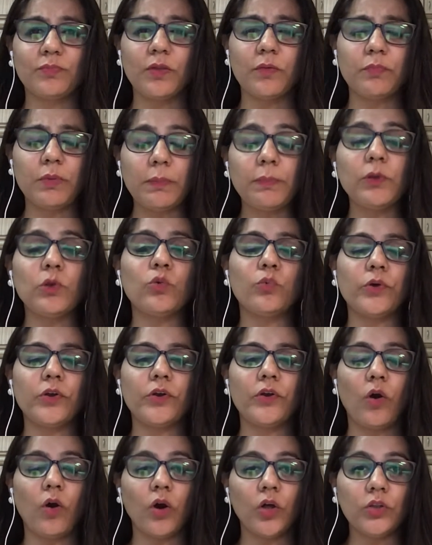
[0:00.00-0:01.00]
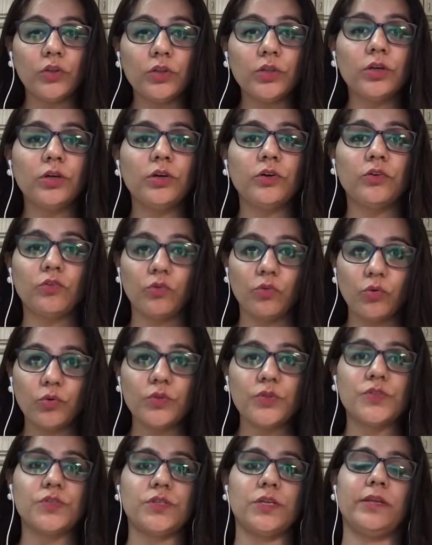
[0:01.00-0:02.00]
people who were on the
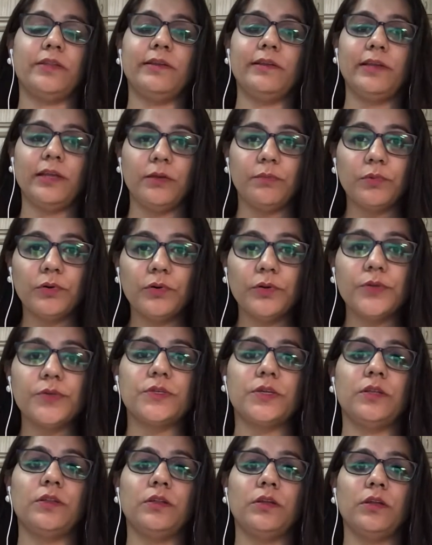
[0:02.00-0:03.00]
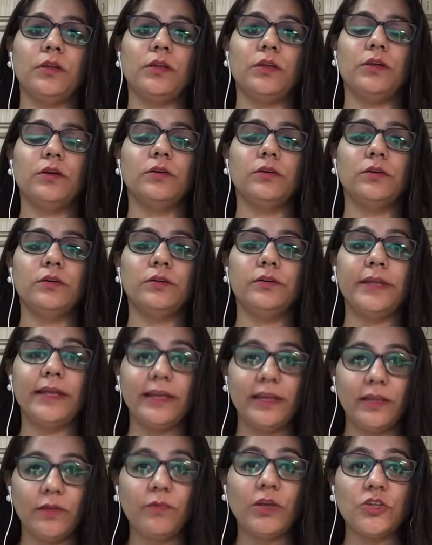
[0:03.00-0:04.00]
roads, and the laborers and the
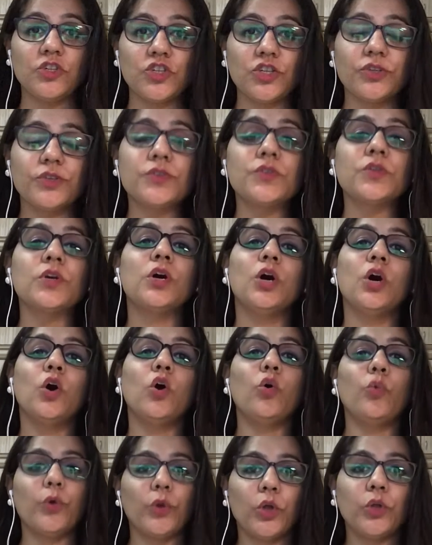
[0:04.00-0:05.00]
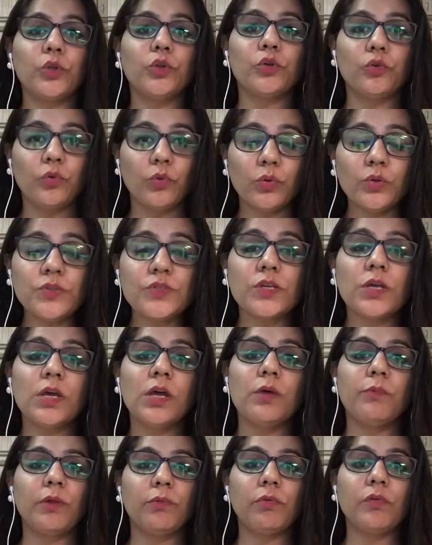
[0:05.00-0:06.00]
daily wagers who were on the roads,
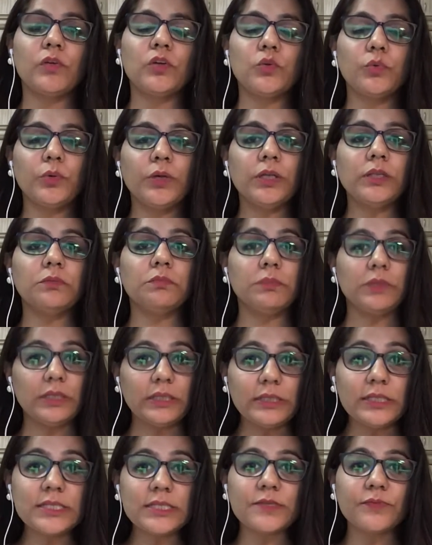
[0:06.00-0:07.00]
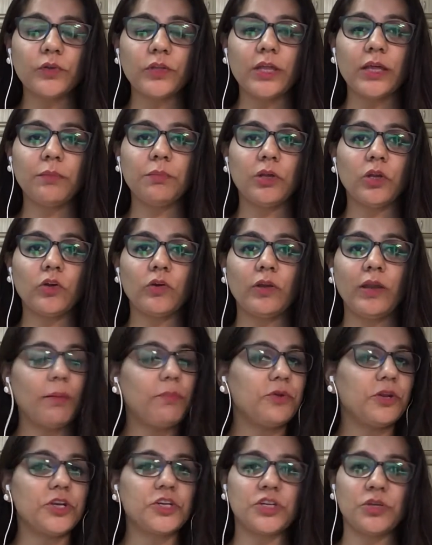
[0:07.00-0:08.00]
when we were doing the meals for them in
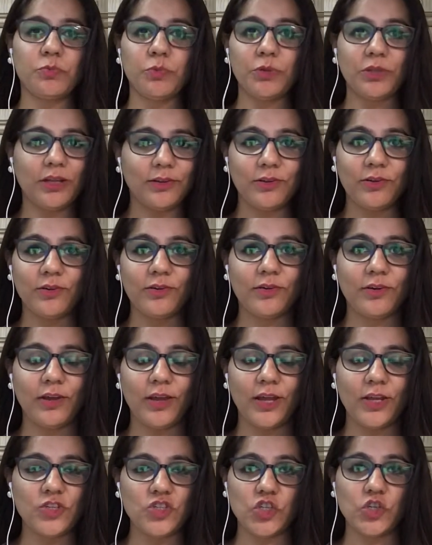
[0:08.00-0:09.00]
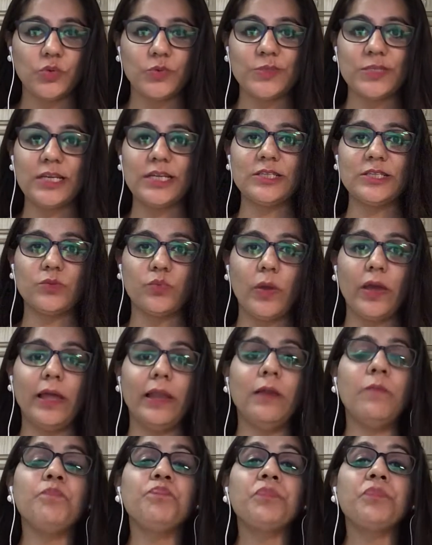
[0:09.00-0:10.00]
collaboration with other NGOs as
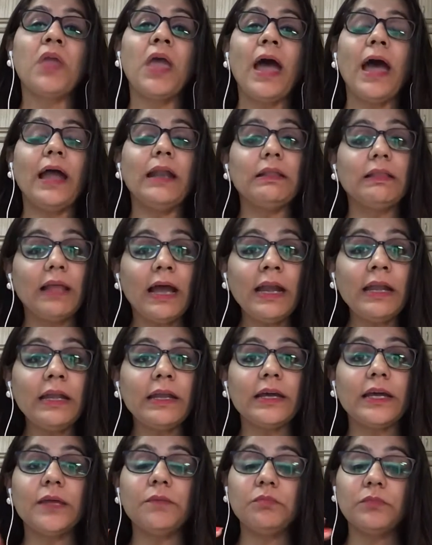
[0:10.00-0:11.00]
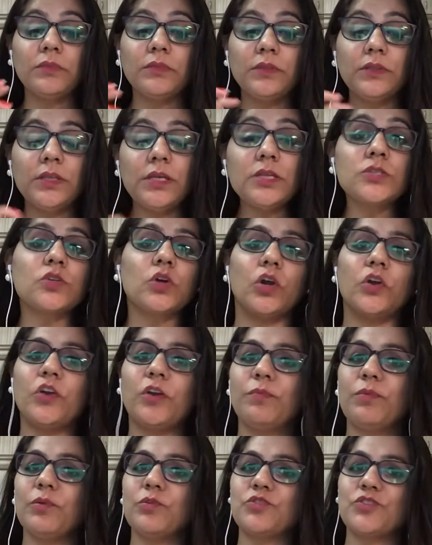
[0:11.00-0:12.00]
well, at that time these
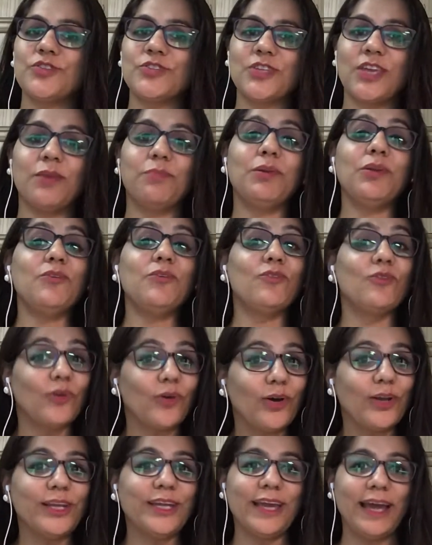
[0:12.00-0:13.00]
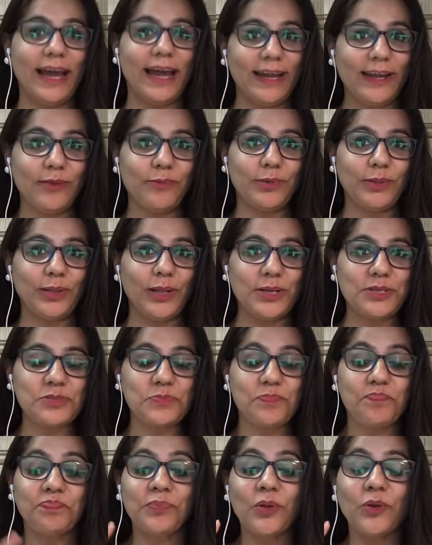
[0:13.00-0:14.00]
contributions came in really handy with us.
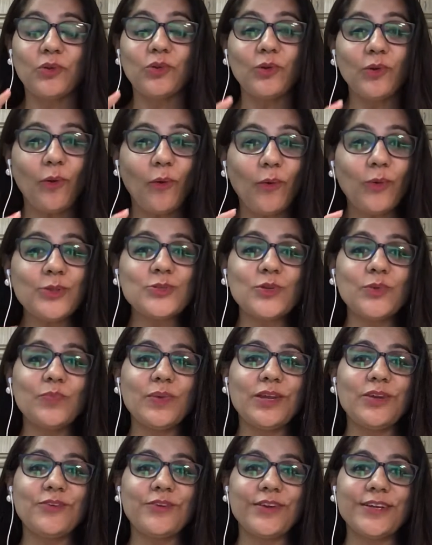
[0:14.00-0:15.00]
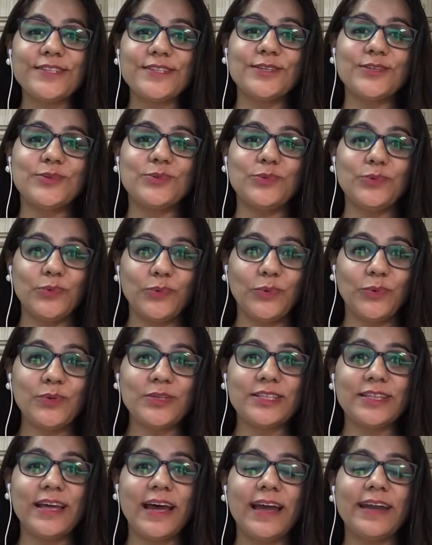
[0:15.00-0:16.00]
You'll also be interested to
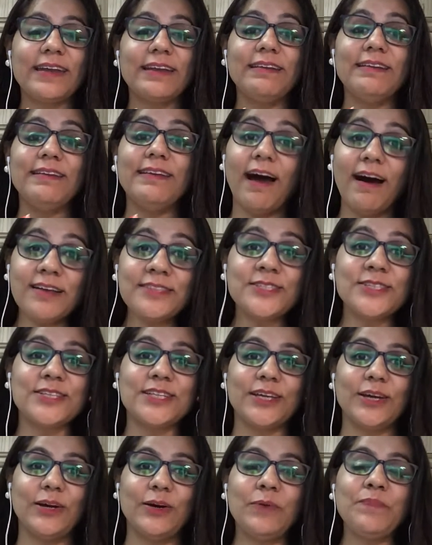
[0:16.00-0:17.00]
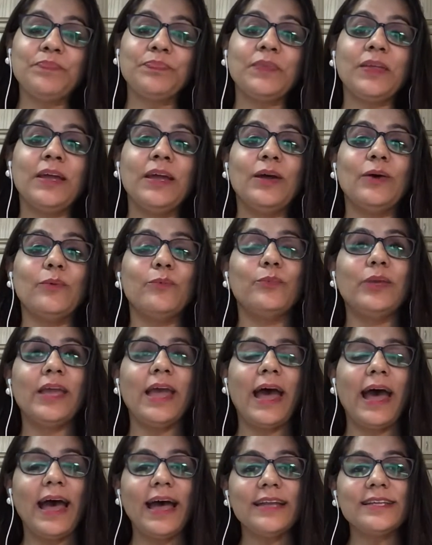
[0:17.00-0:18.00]
note that last year we
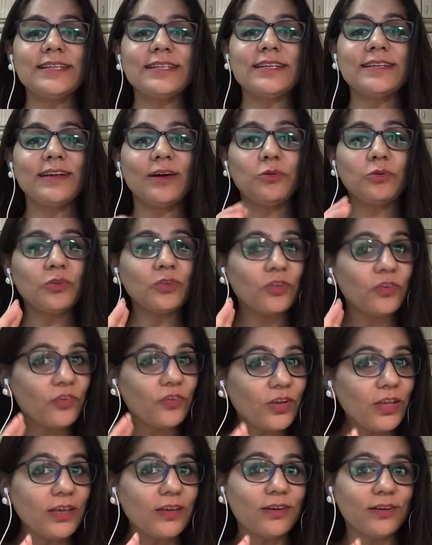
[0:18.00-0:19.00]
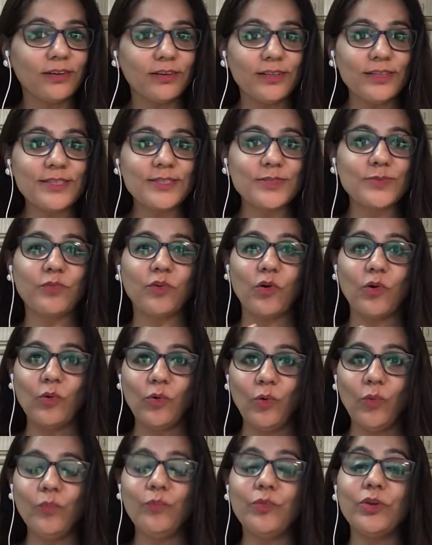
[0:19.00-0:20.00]
had around 3 girls for
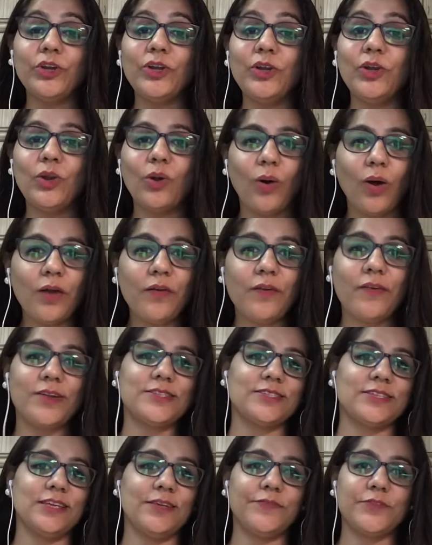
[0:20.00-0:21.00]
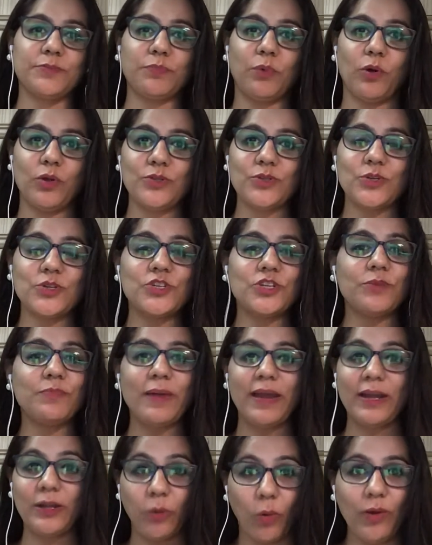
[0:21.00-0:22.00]
whom we did not receive sponsorship
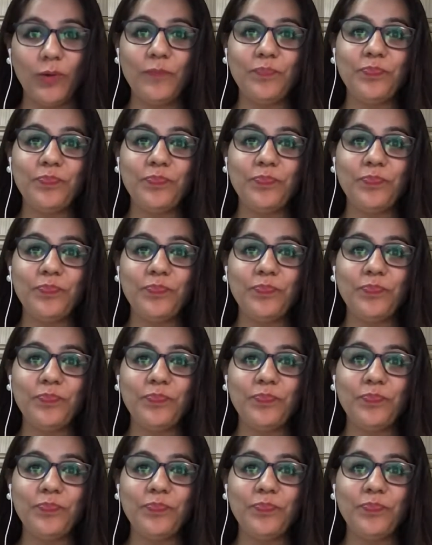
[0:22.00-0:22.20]
at all.